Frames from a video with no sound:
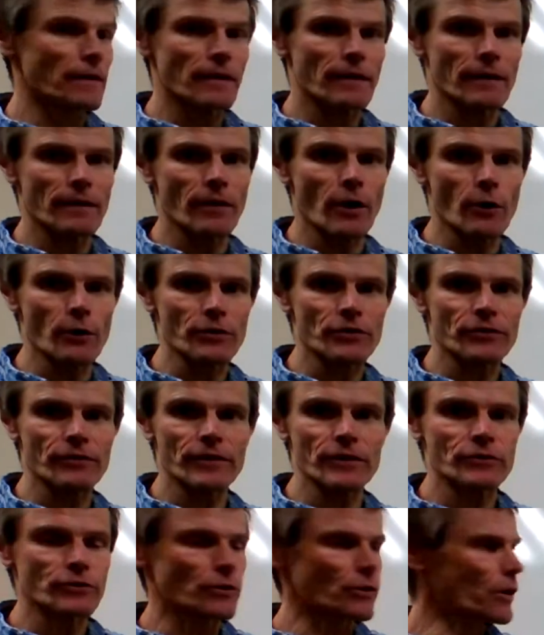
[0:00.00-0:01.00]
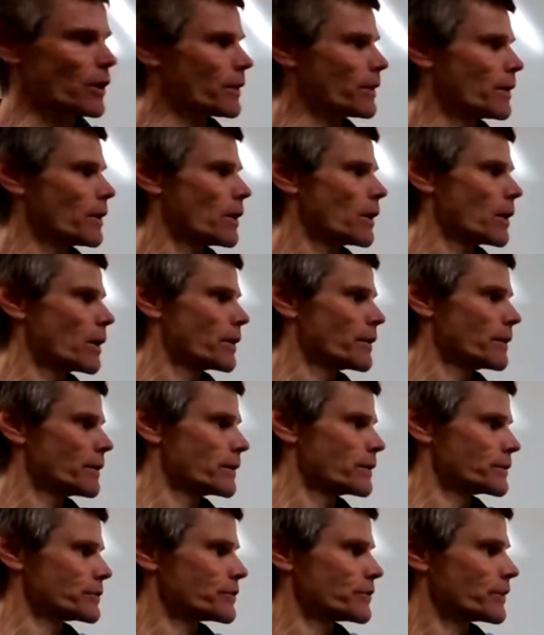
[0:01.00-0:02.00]
And notice these are on, on,
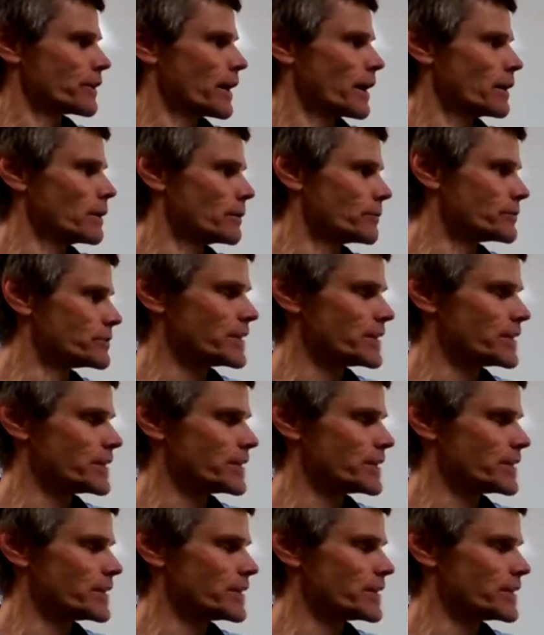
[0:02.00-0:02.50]
on a scale of